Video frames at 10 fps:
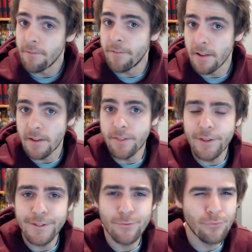villain
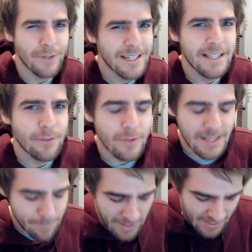that's really,
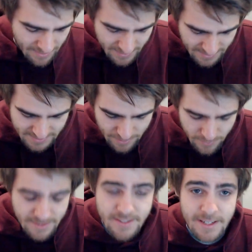really bad in this
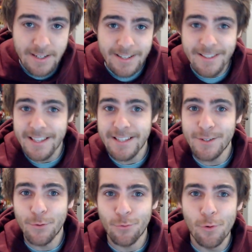series is this
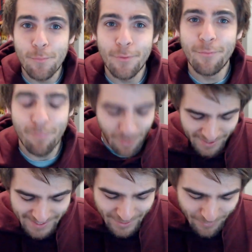group of
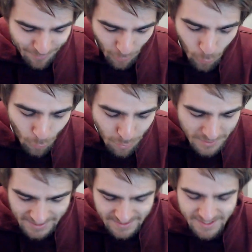bloody
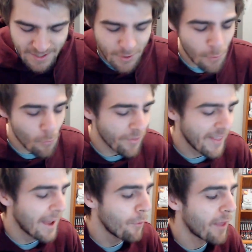hooligans. I don't know what
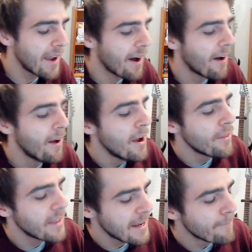the hell they are.
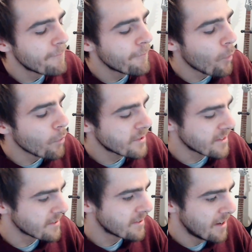The
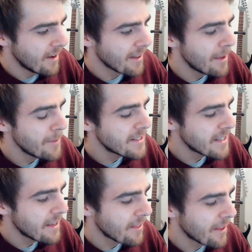Enforcers. Let me
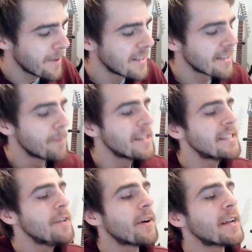see
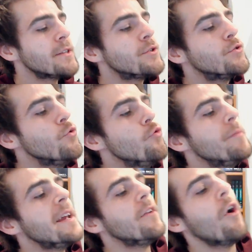if I can zoom
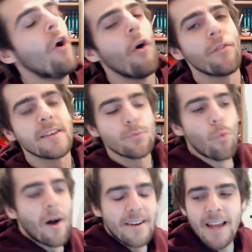in on this
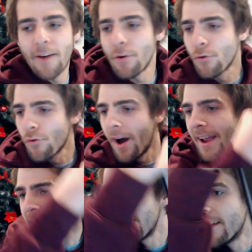one cover
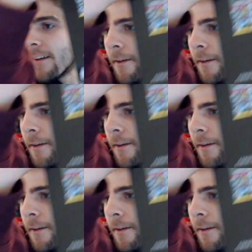right here.